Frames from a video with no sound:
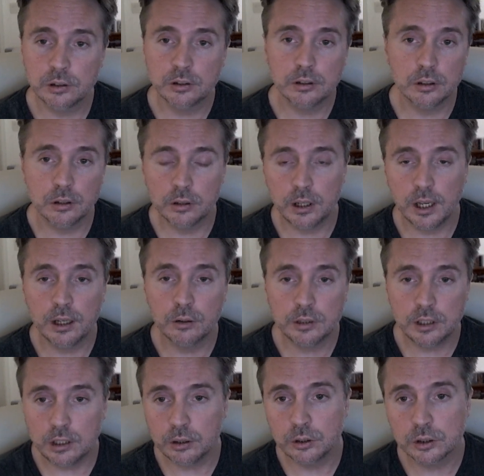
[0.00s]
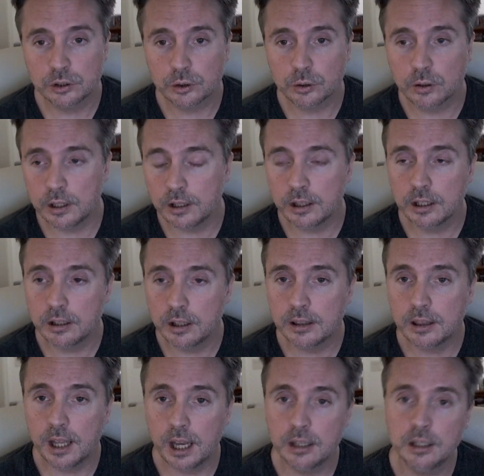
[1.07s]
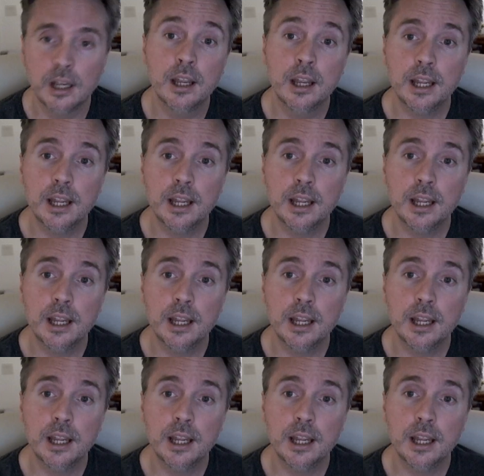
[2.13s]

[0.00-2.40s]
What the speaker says: AOT hooks or anything like that,